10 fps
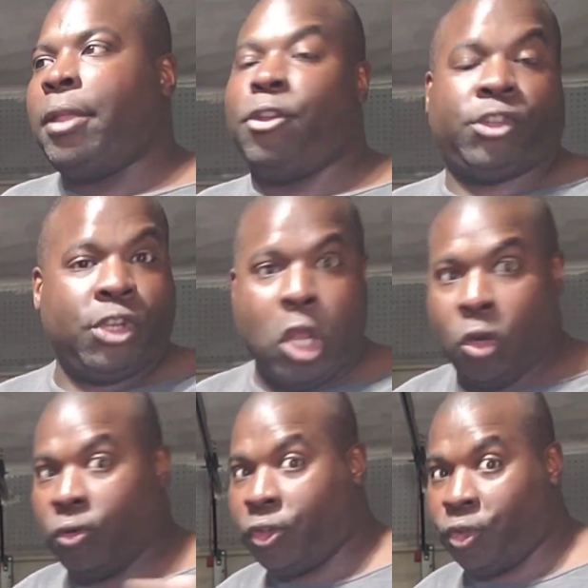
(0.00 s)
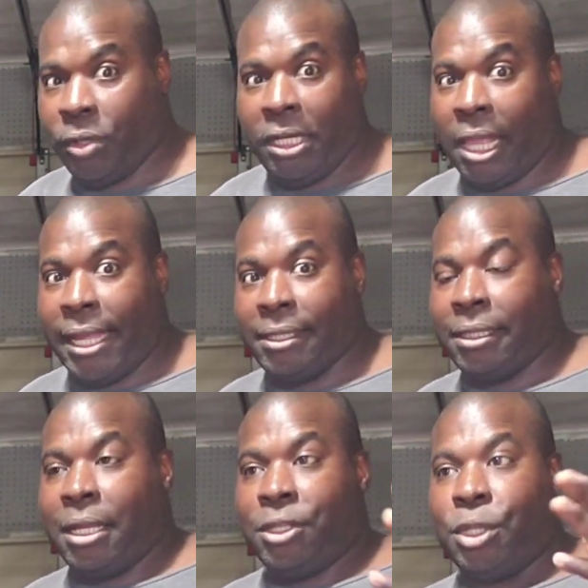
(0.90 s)
There's no street
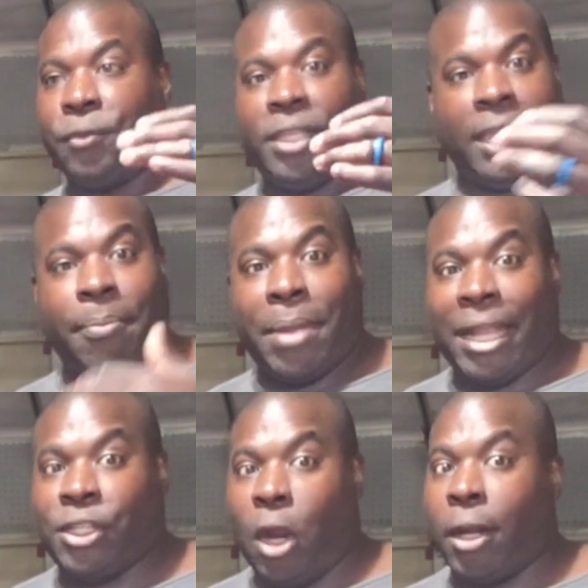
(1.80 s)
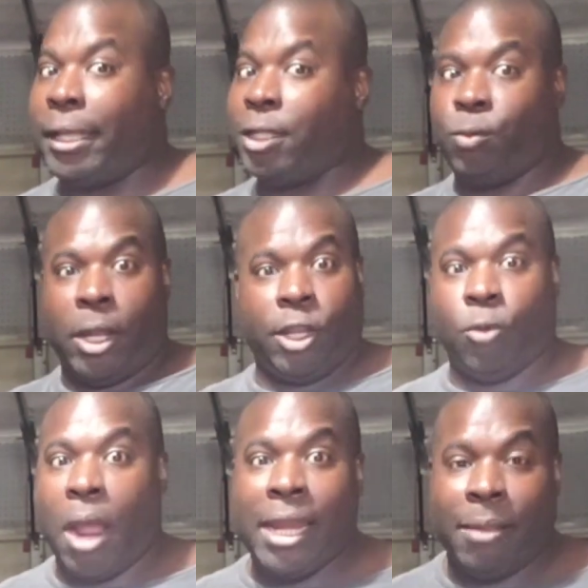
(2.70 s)
lights, so if you get back dark, guess what? You're
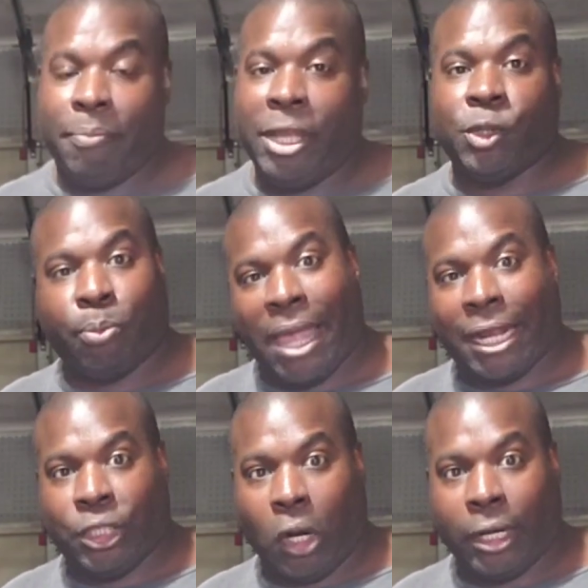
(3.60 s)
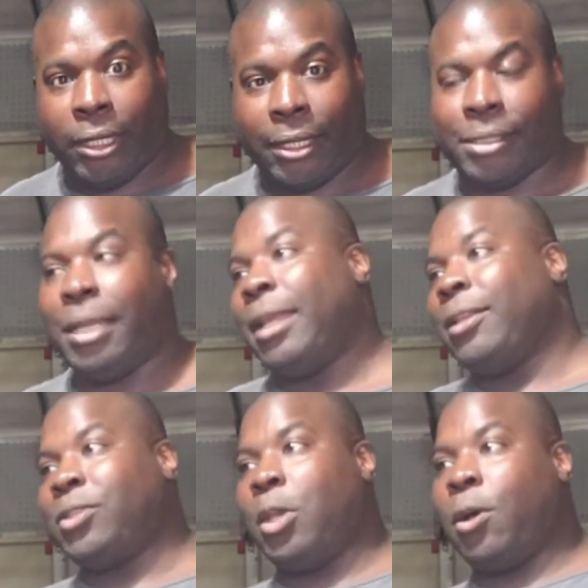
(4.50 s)
riding in pitch black darkness.
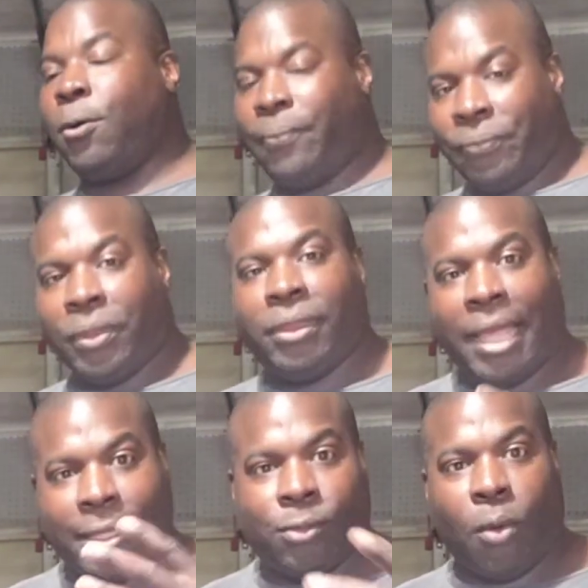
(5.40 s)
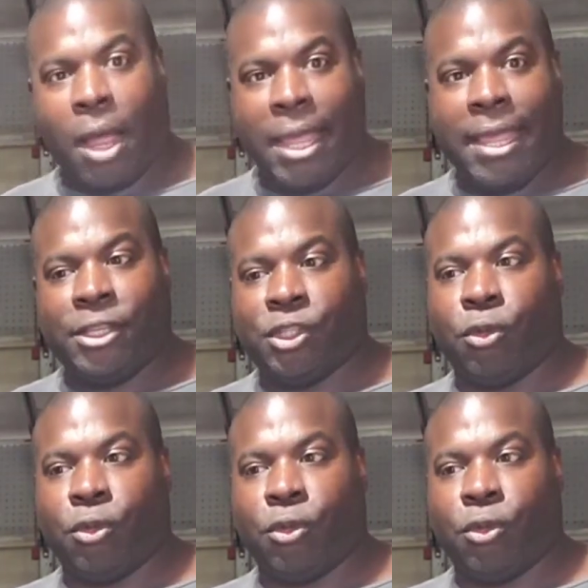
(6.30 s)
So that's why it's so